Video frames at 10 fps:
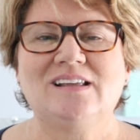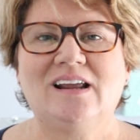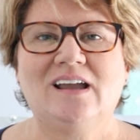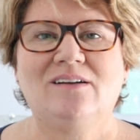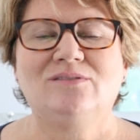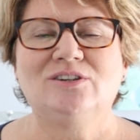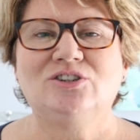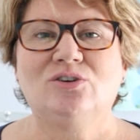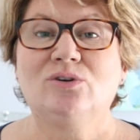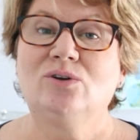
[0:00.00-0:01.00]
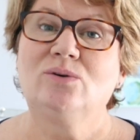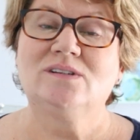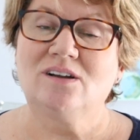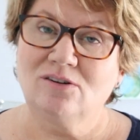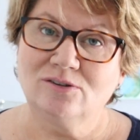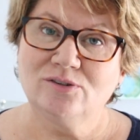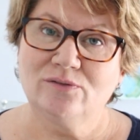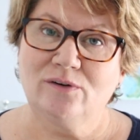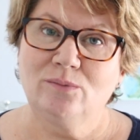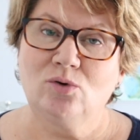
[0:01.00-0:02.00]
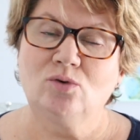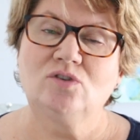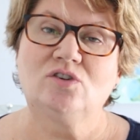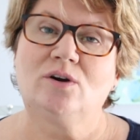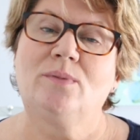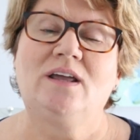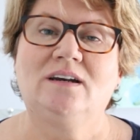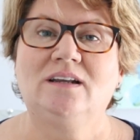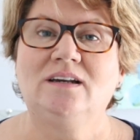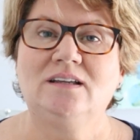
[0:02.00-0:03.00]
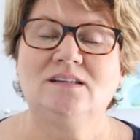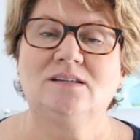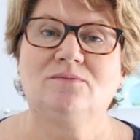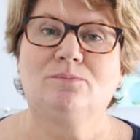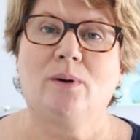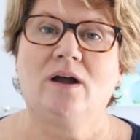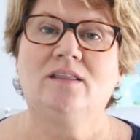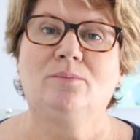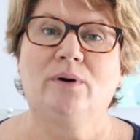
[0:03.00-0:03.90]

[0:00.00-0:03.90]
that I have to show you is also from Nordstrom and it is by the